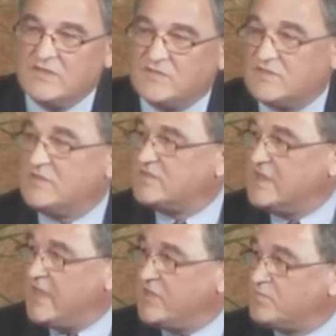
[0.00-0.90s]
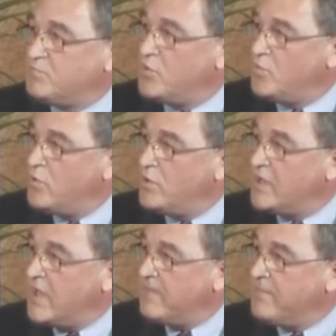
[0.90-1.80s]
6 days per
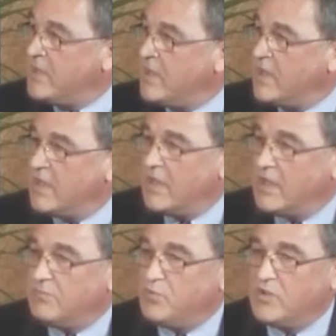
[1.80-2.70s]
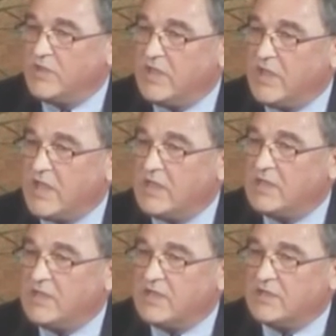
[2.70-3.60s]
worker per year
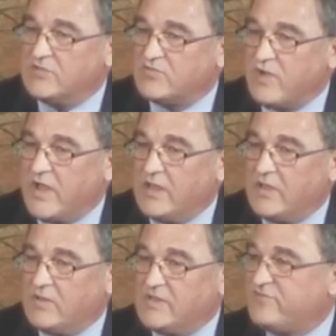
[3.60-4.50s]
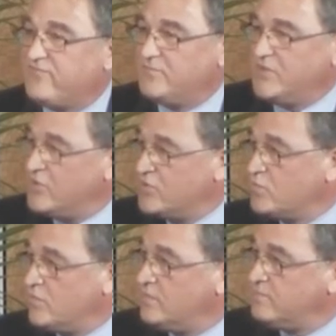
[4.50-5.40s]
in Australia, and that's from the
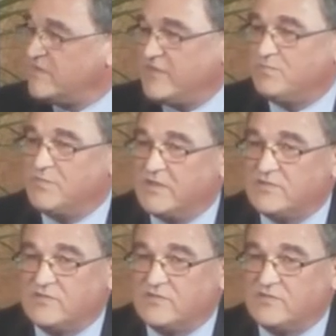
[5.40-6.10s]
usual suspects.